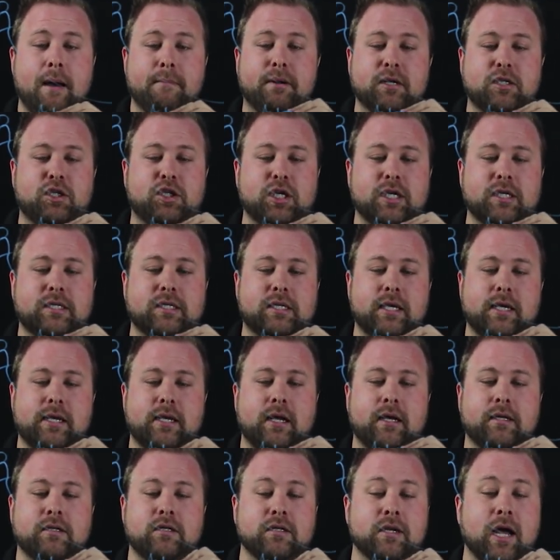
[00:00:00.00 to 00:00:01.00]
but just
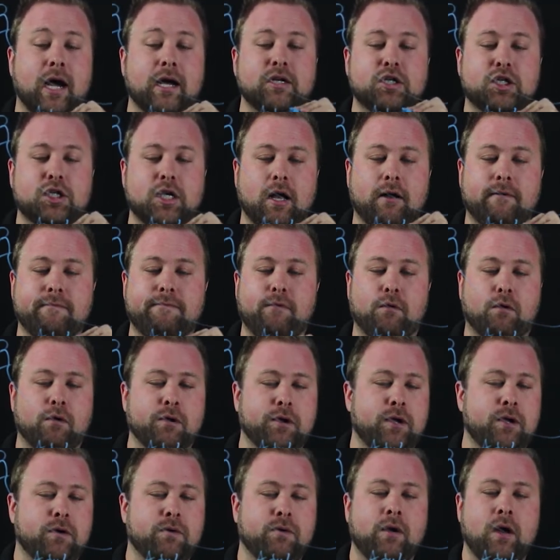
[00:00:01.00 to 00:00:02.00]
in a nutshell
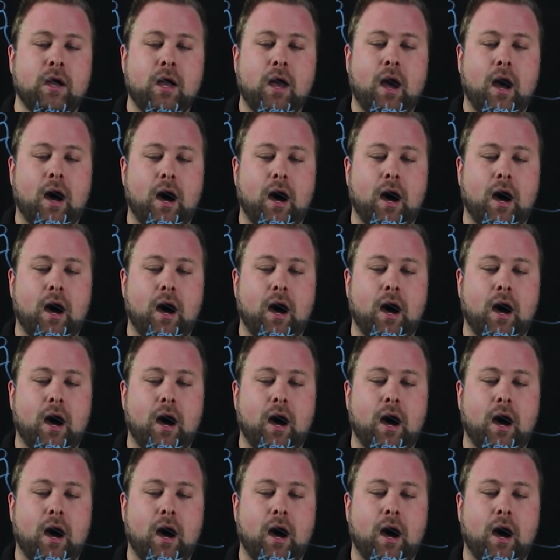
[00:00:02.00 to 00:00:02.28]
for you,